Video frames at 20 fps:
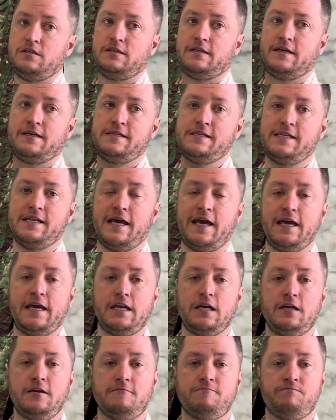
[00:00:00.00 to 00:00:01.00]
in
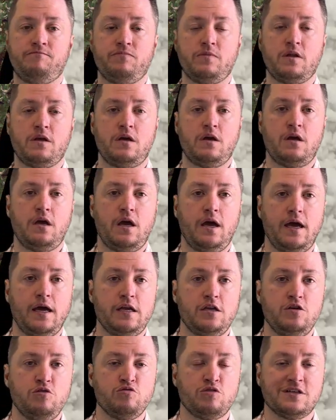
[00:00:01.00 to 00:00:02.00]
1980,
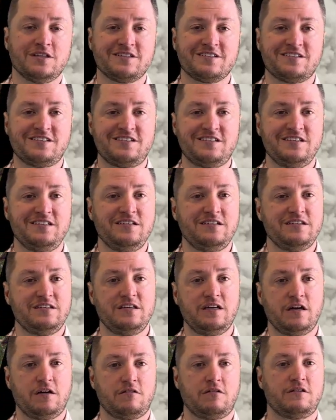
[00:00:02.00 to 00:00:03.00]
and you can see
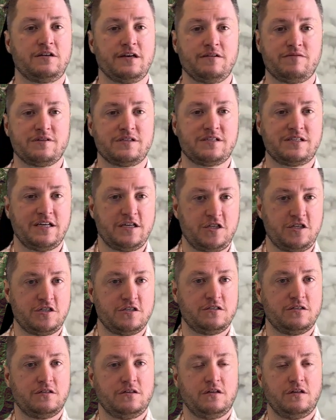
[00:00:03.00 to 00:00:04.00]
the utter
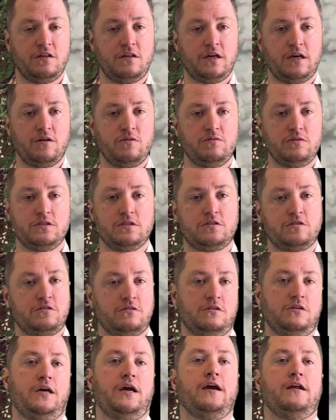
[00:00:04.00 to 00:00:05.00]
devastation that was
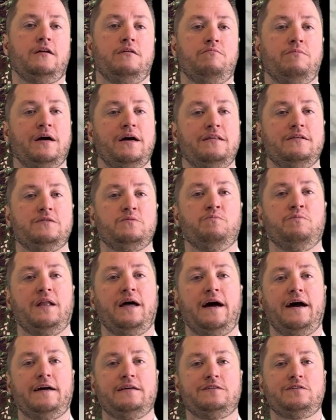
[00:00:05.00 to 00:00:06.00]
created by this
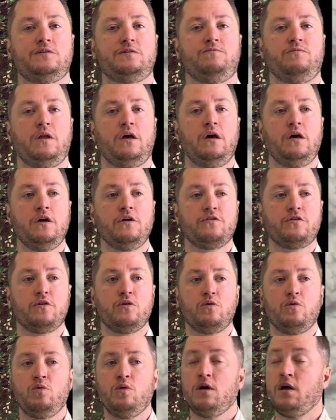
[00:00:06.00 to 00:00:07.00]
blast.
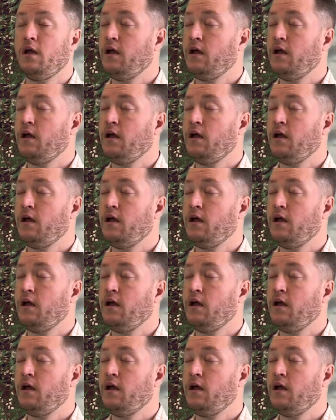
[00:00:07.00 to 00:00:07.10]
So